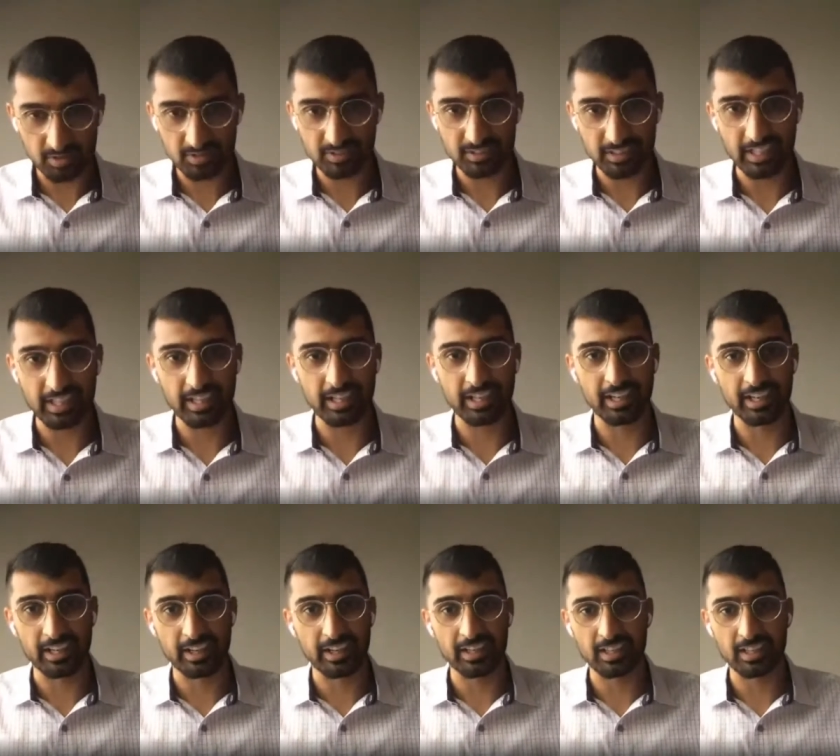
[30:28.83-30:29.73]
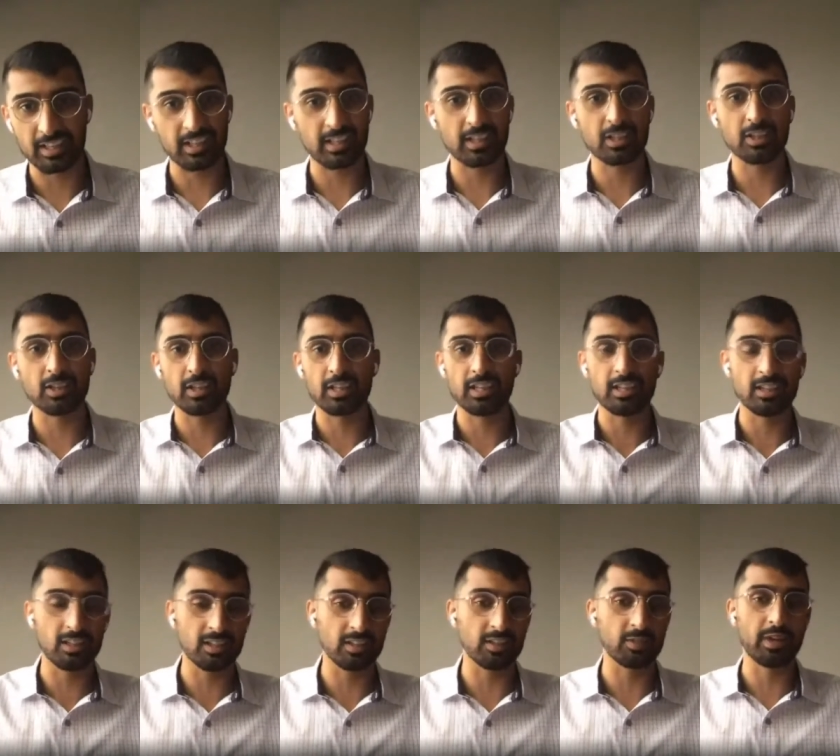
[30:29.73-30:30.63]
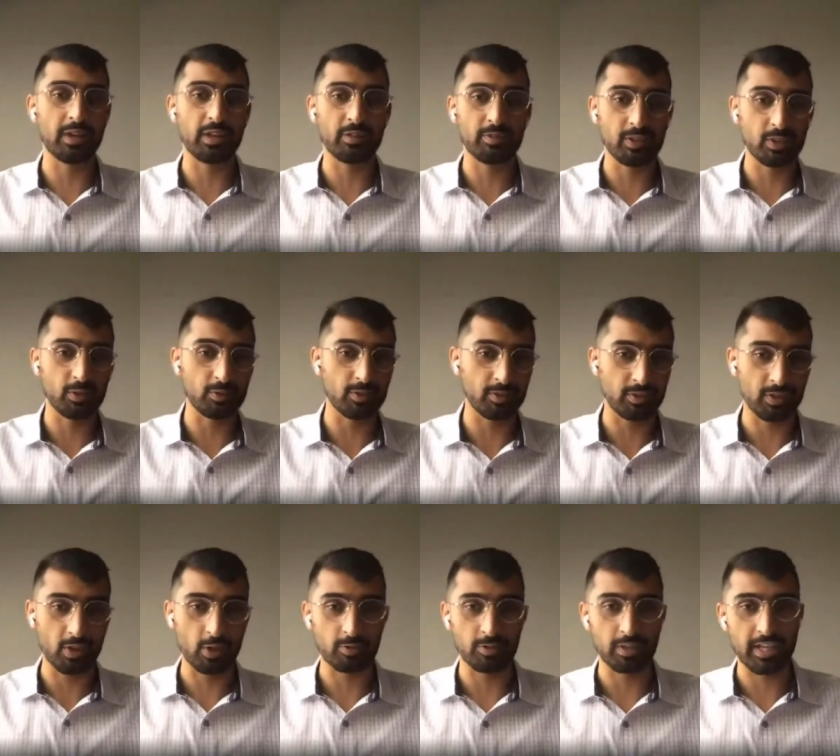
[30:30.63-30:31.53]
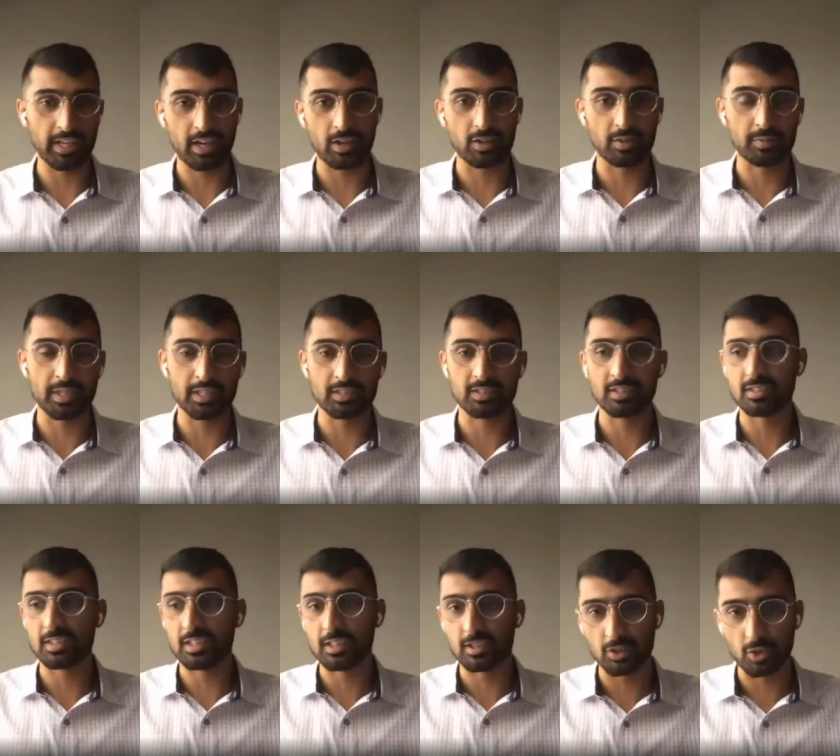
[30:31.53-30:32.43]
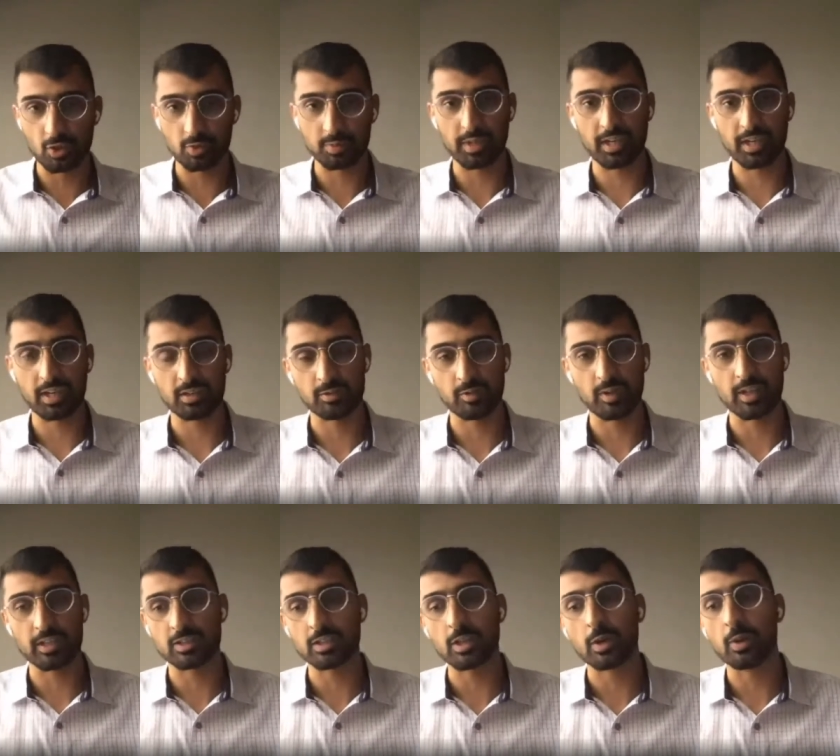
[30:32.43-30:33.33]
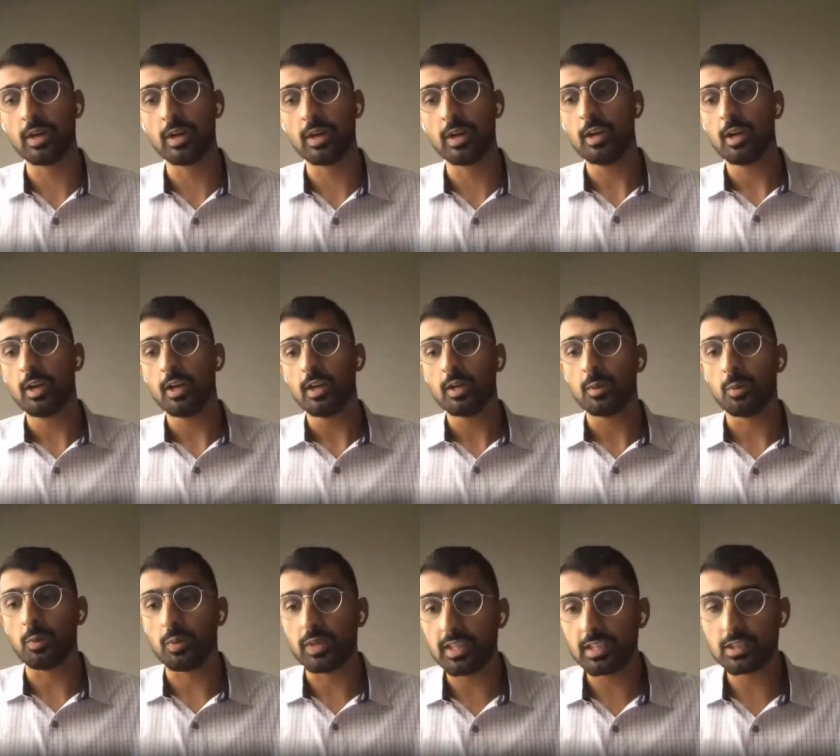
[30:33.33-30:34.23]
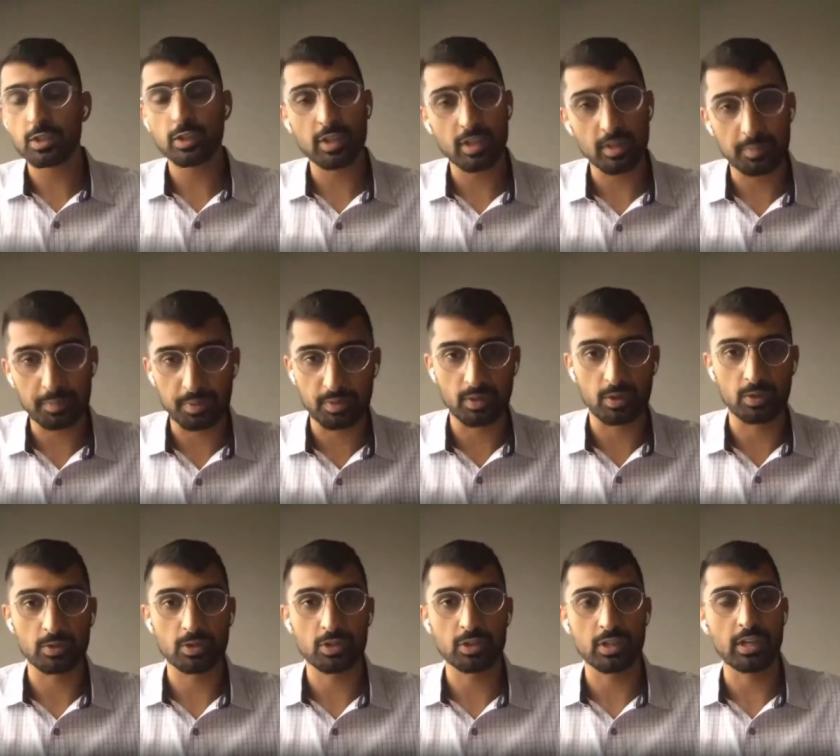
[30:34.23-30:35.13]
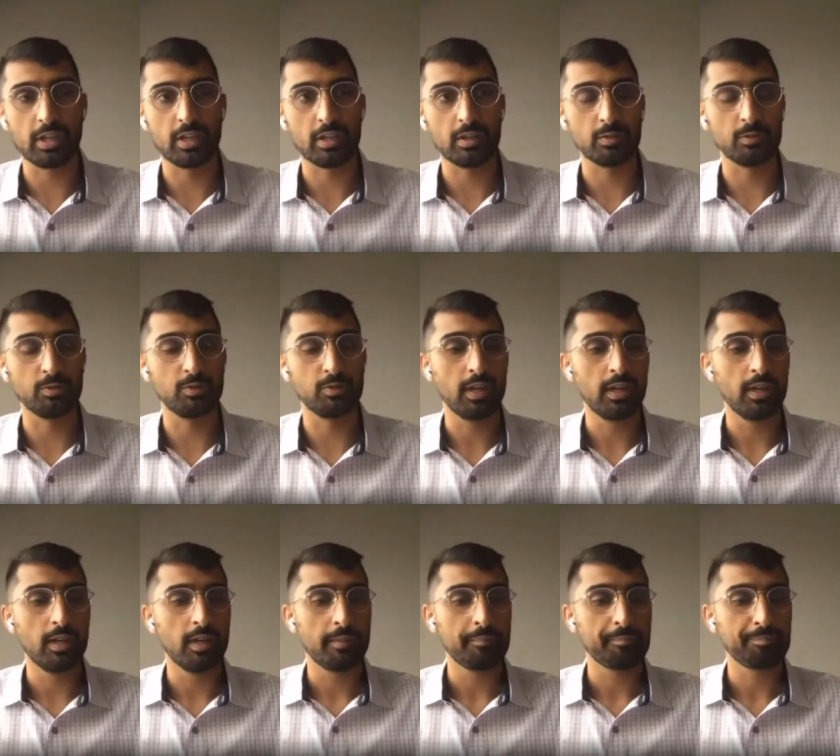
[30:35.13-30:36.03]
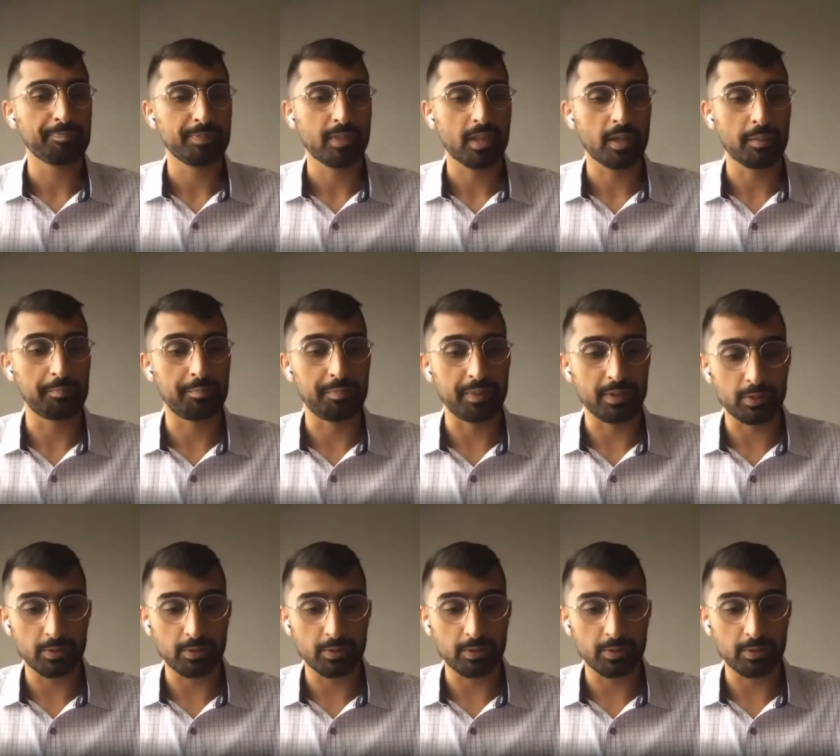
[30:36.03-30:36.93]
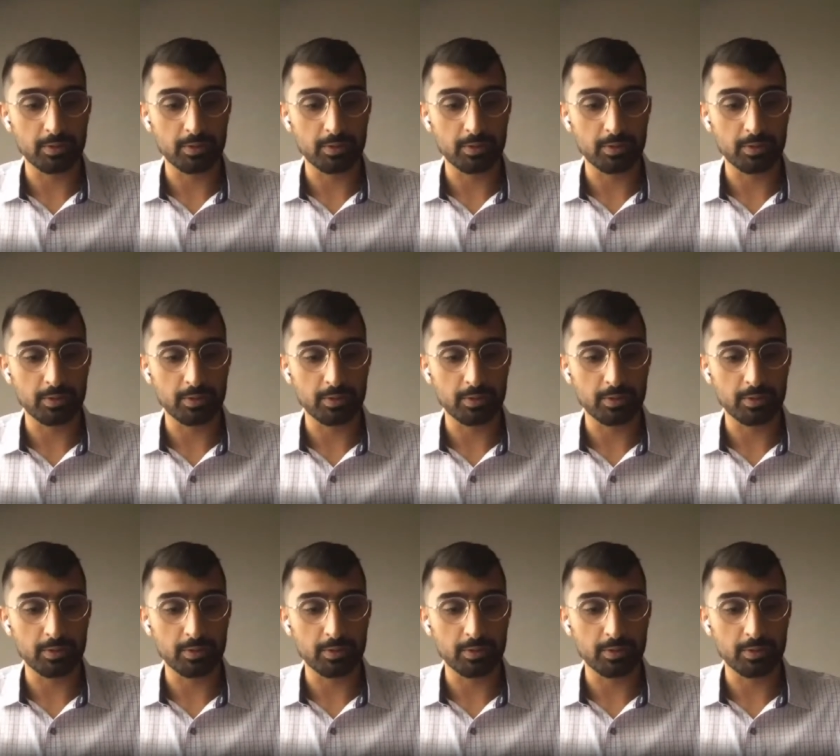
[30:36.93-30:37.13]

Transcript: Here are the relevant over the counter medicines. Here's home care advice. So we took an approach of building